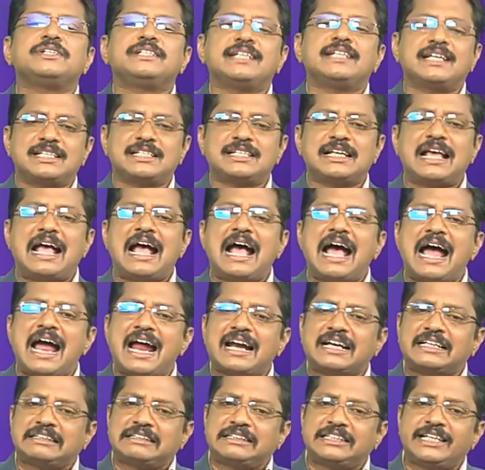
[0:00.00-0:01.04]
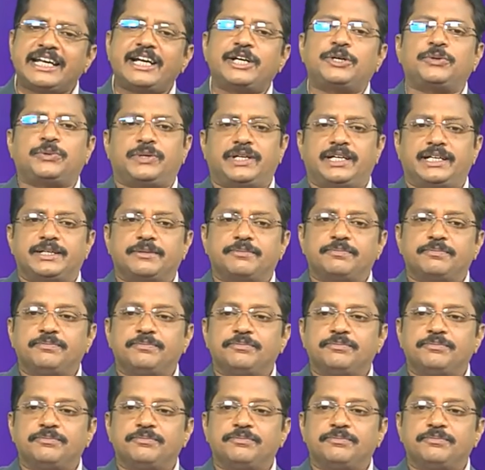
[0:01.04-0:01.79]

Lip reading: just add 3 to it,